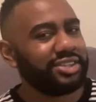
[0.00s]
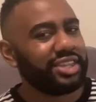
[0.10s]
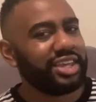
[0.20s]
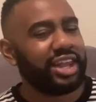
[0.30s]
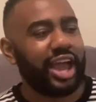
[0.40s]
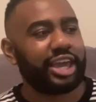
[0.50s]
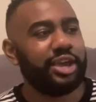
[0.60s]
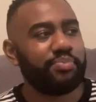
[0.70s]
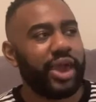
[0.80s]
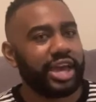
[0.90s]
Like,
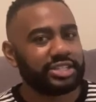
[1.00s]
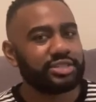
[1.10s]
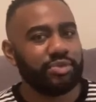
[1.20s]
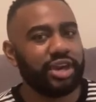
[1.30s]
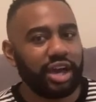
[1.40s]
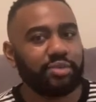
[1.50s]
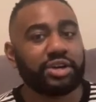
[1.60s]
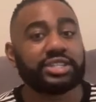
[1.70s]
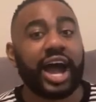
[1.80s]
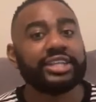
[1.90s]
he passes me up
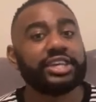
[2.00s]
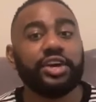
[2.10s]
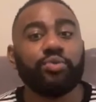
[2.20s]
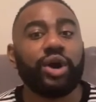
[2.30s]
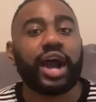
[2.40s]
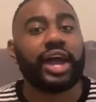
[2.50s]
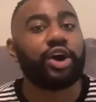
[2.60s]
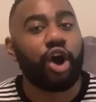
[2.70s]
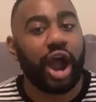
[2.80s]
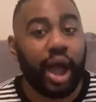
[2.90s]
because I tell him what kind of
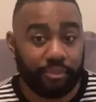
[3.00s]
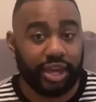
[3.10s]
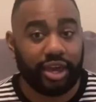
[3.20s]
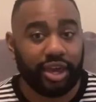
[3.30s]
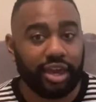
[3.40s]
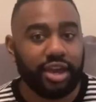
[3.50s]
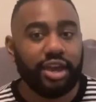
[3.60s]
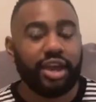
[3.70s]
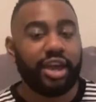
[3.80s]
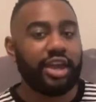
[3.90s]
car I'm in.
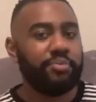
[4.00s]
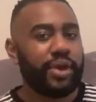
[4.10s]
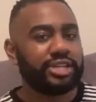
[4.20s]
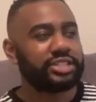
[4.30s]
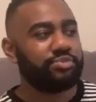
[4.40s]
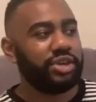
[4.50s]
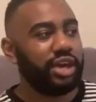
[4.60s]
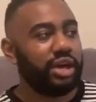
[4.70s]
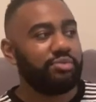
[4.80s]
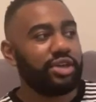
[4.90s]
And he passes me
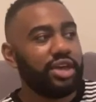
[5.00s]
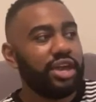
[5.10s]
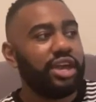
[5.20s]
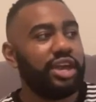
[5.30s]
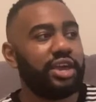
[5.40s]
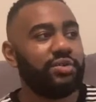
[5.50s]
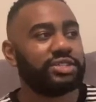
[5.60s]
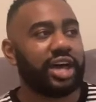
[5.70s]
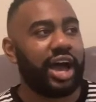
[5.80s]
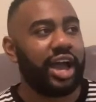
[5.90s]
up. And he was
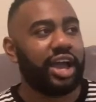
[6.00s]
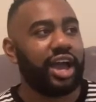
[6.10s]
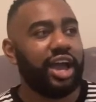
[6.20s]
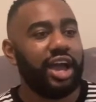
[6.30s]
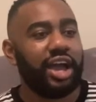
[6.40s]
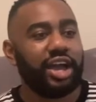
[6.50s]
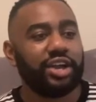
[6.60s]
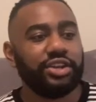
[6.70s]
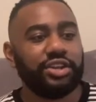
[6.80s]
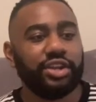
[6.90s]
like,
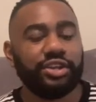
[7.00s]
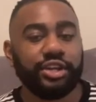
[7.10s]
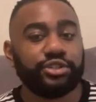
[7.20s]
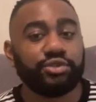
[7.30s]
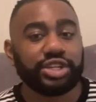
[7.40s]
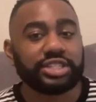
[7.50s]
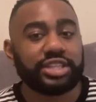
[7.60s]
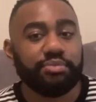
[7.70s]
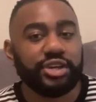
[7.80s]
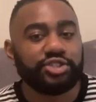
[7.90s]
did you just
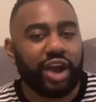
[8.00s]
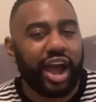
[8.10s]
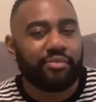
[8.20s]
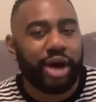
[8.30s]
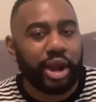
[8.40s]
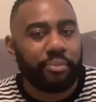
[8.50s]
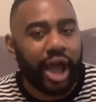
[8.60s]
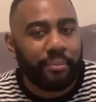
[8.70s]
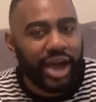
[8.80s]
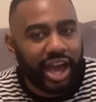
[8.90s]
see me drive by the
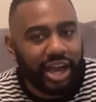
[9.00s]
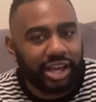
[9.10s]
Popeyes?